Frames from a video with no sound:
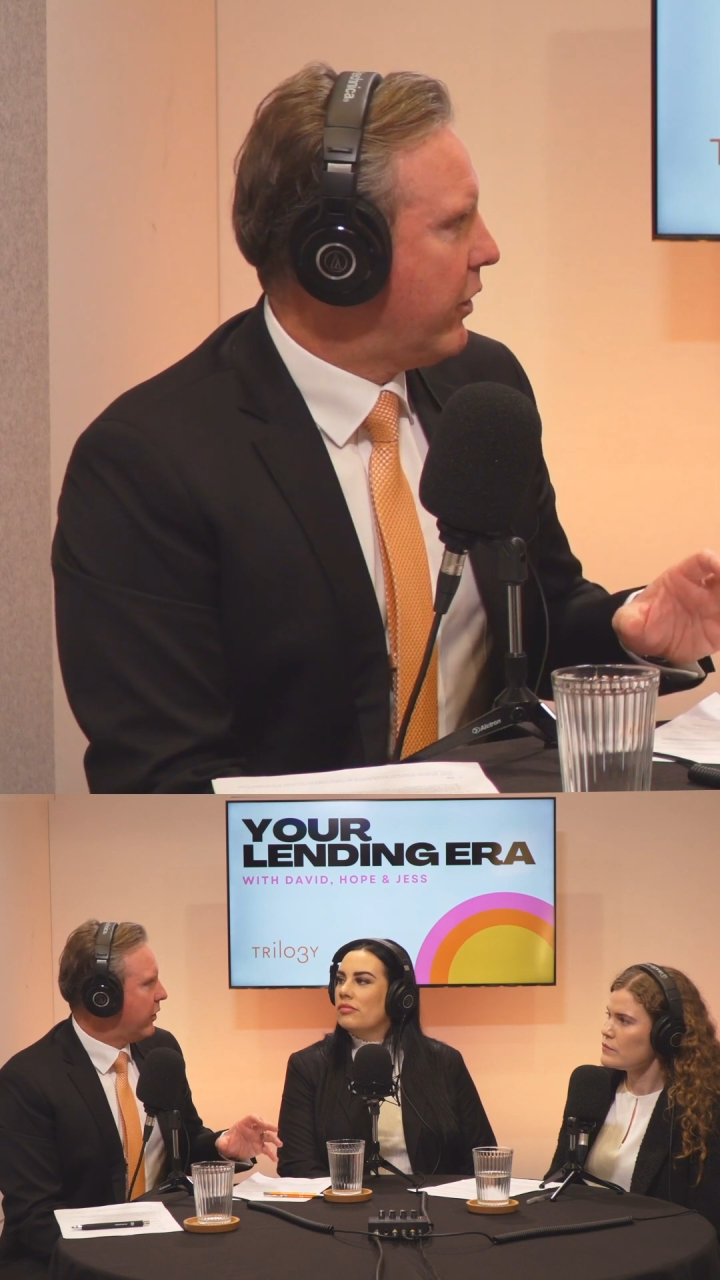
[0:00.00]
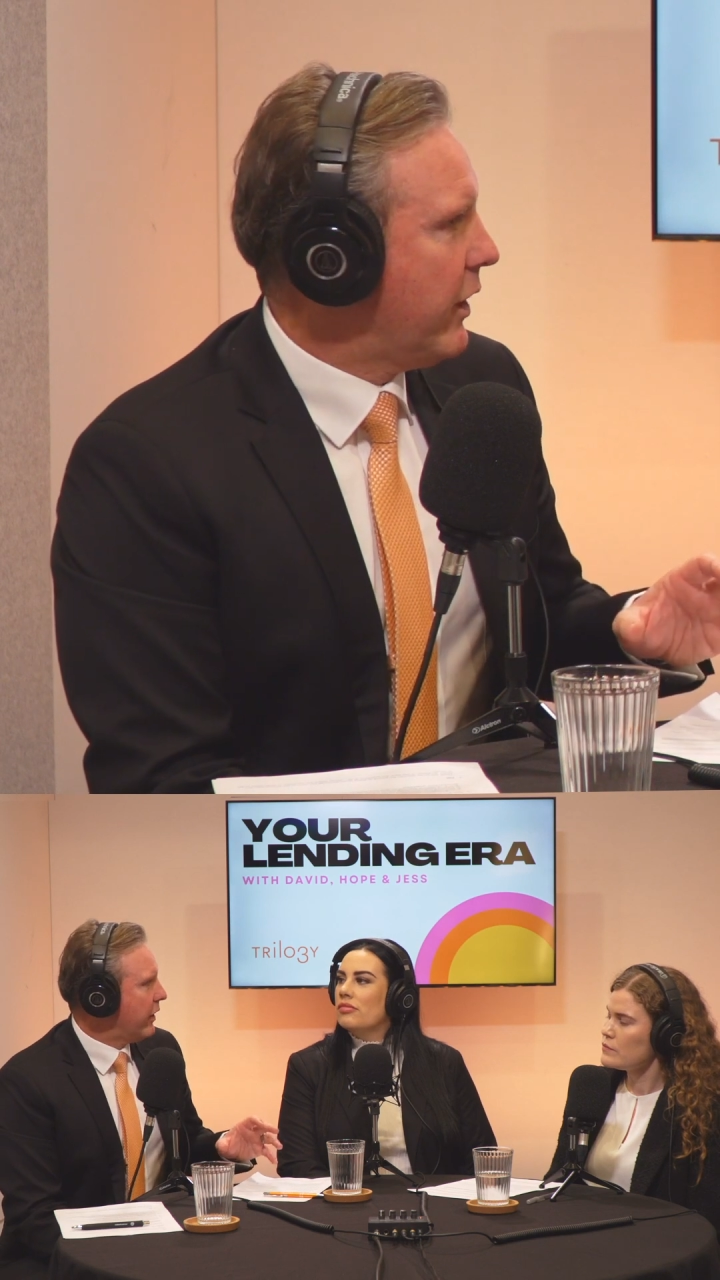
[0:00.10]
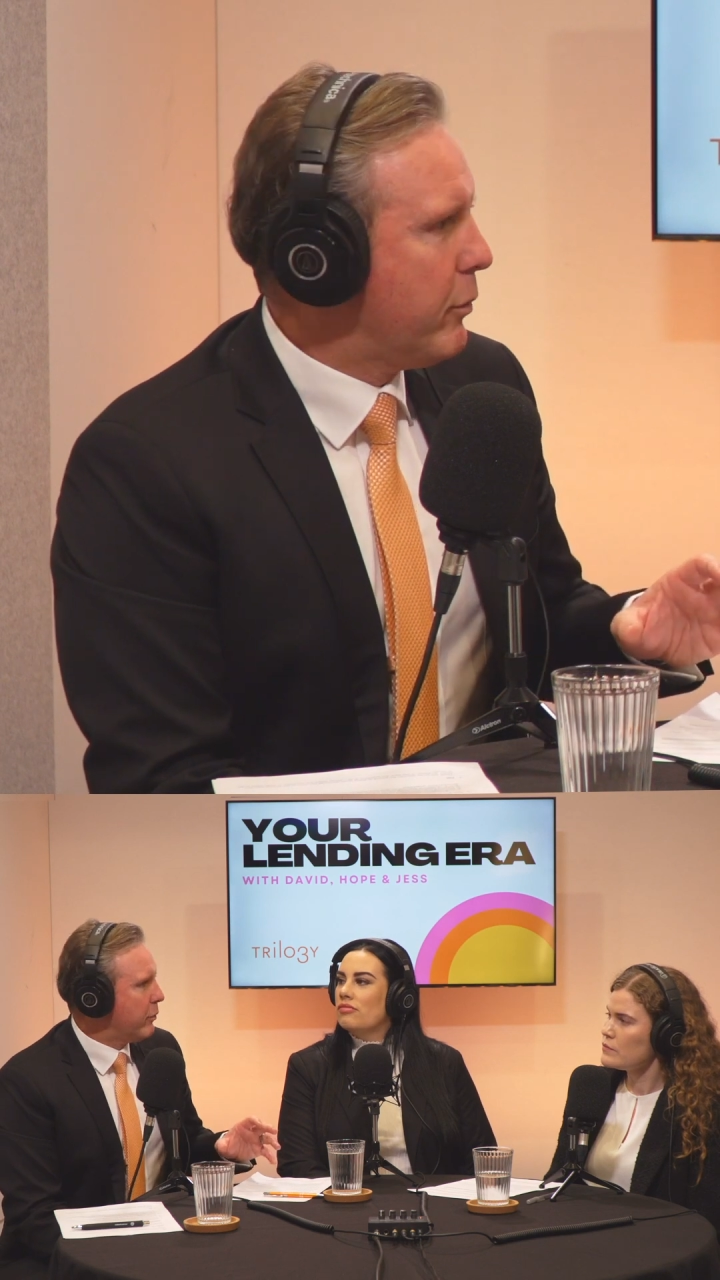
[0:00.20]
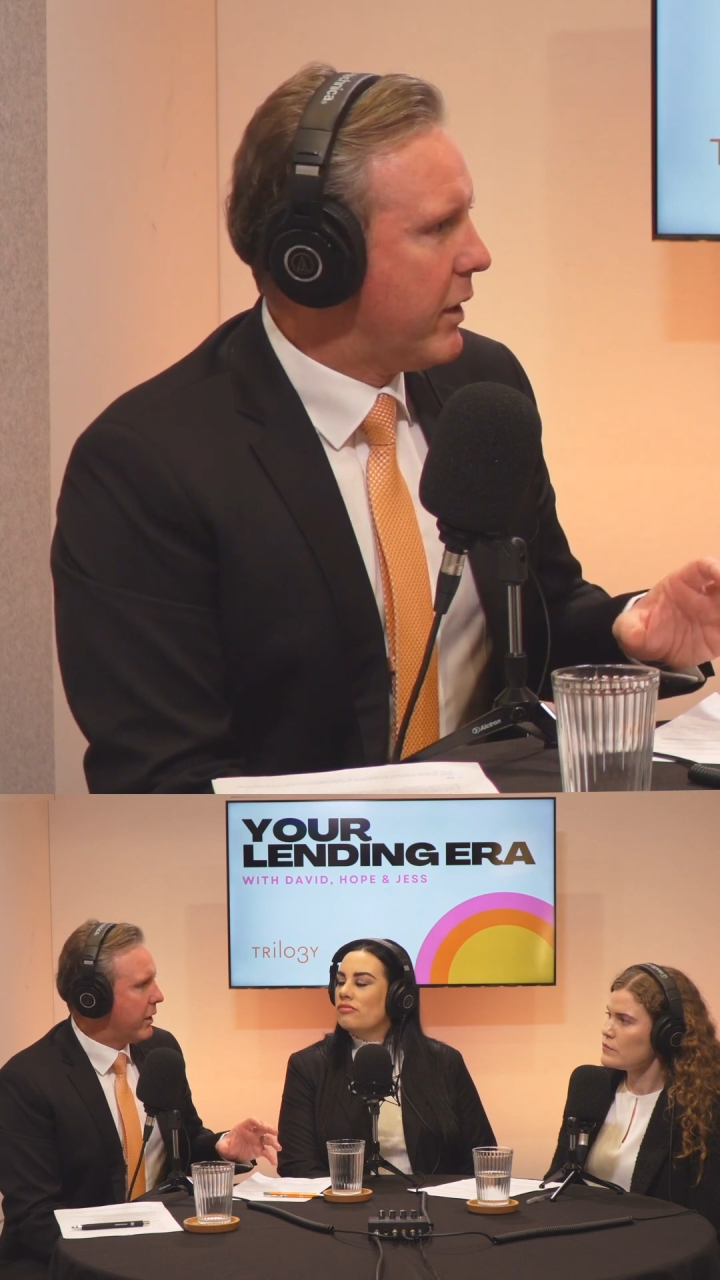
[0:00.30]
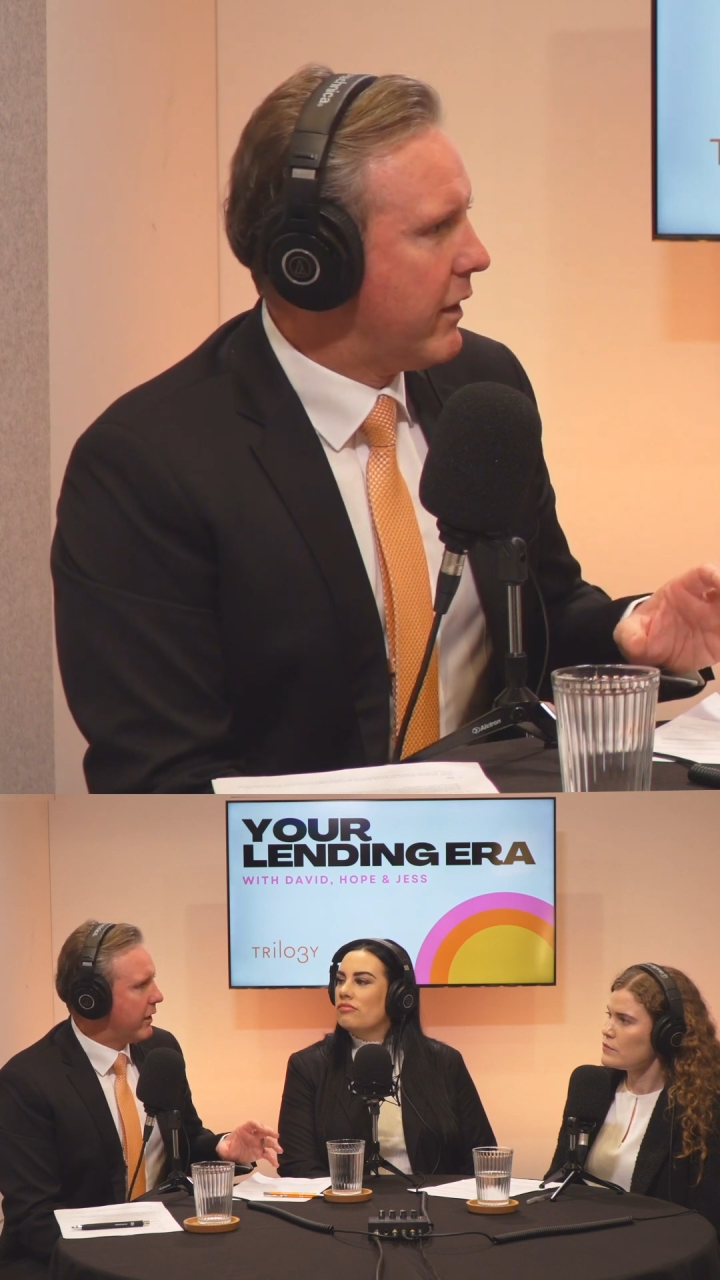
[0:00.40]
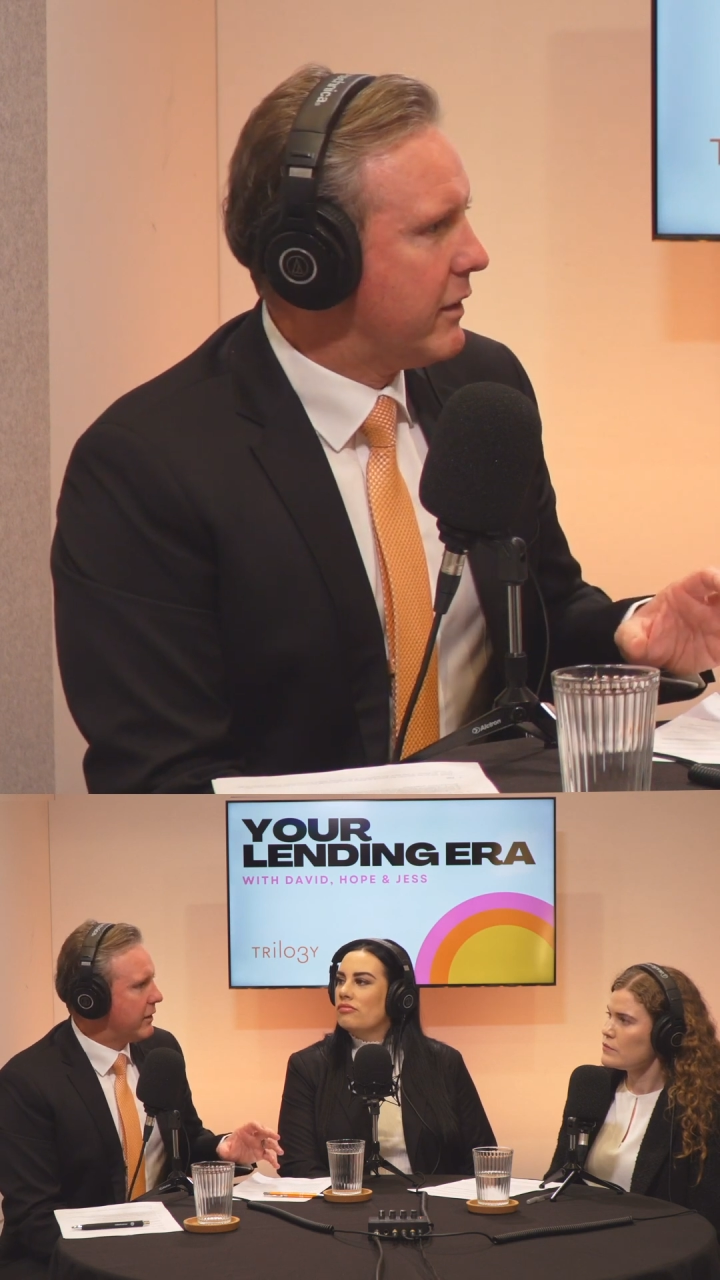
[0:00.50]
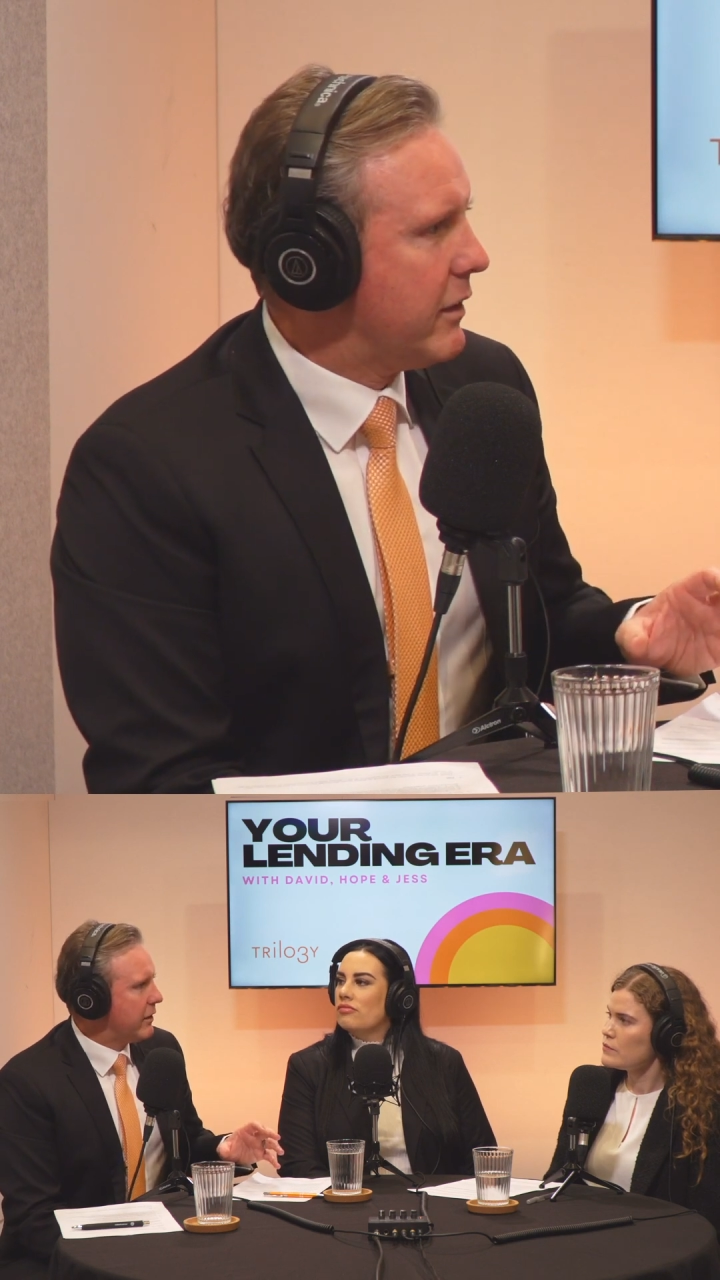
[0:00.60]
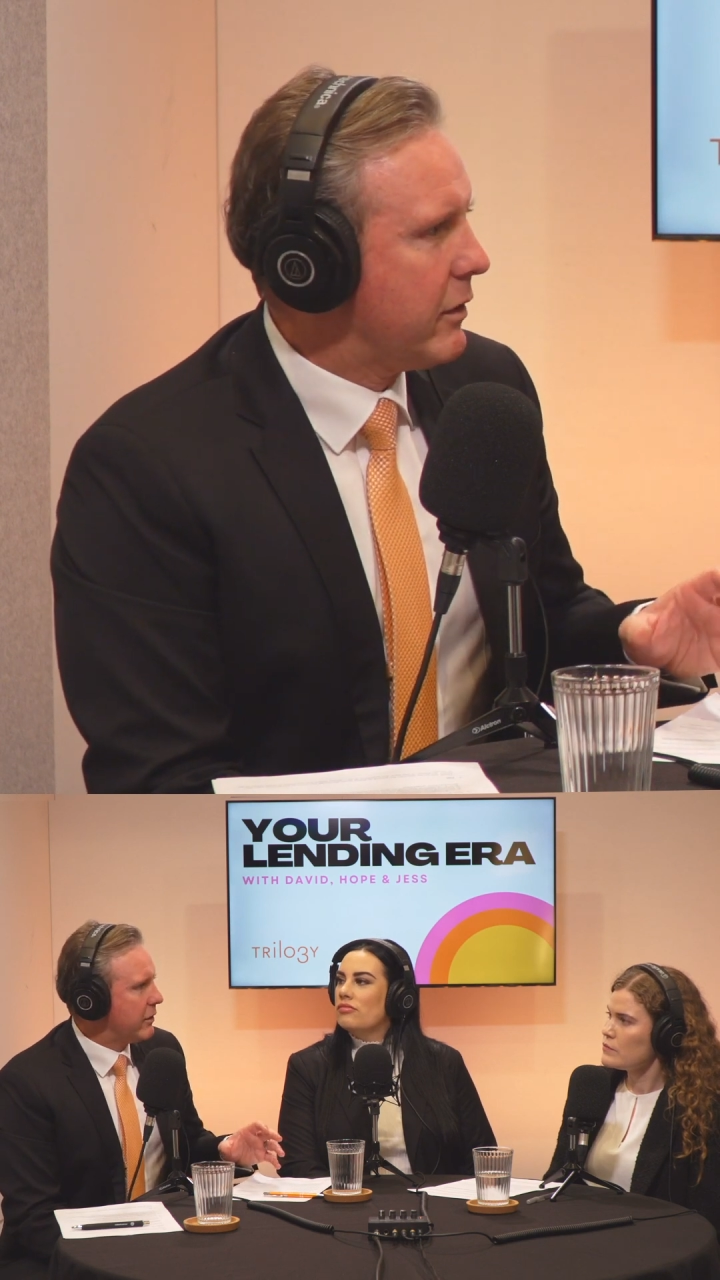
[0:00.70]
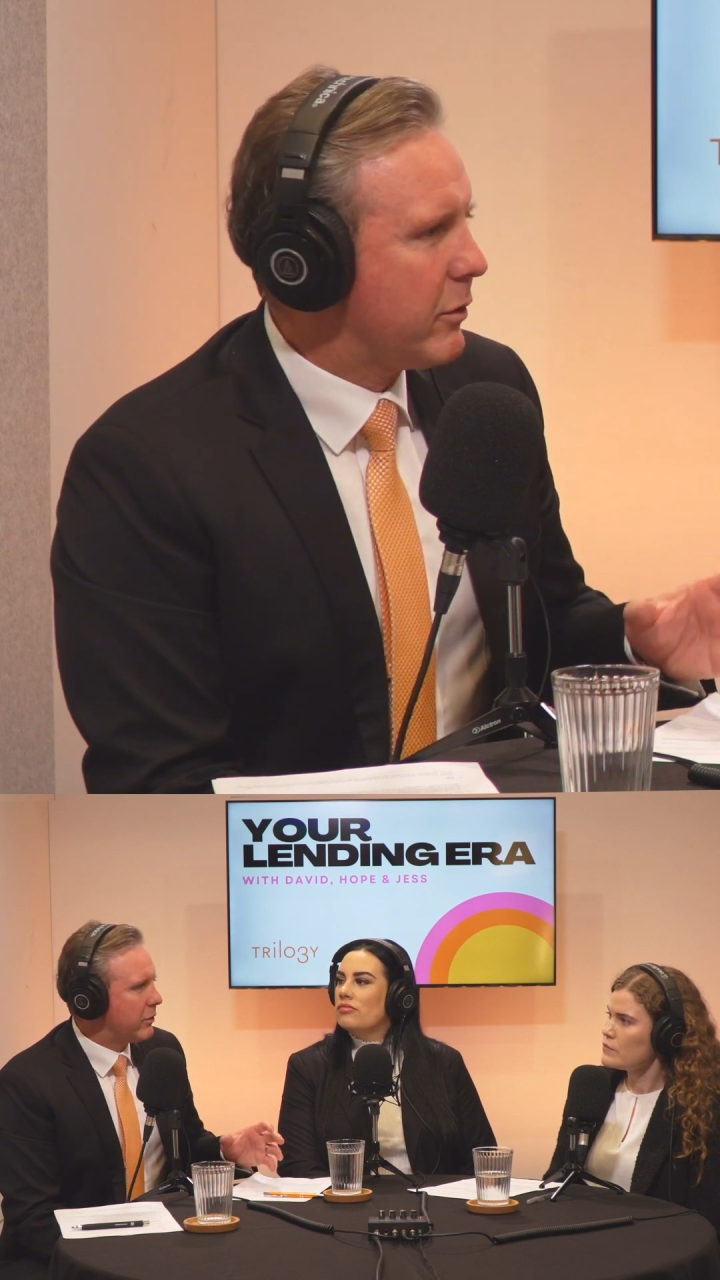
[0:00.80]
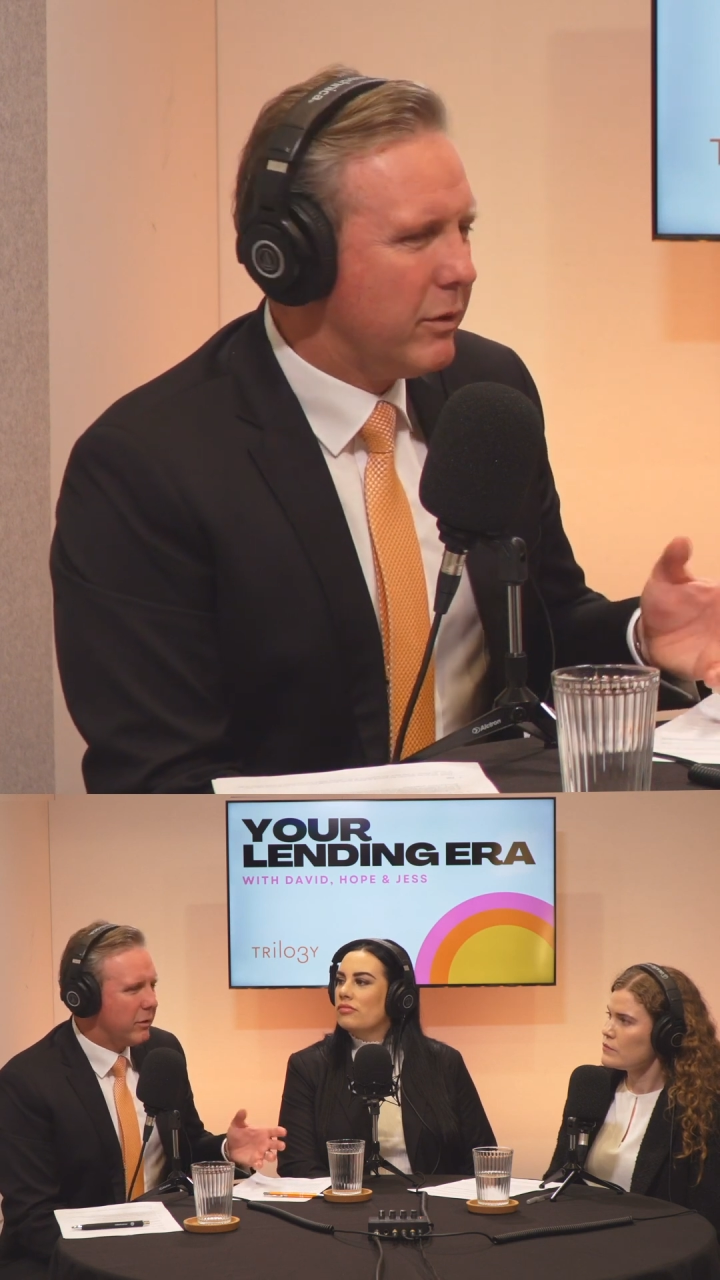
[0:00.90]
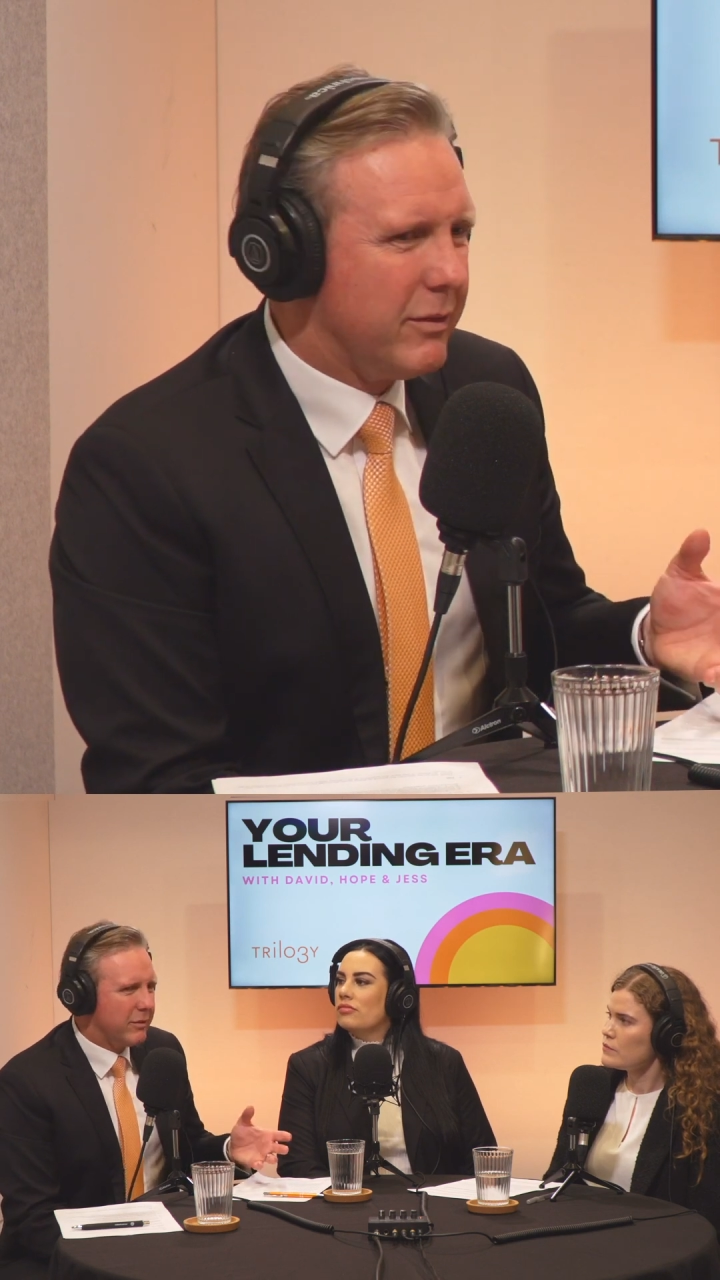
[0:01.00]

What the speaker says: think about that and you're like,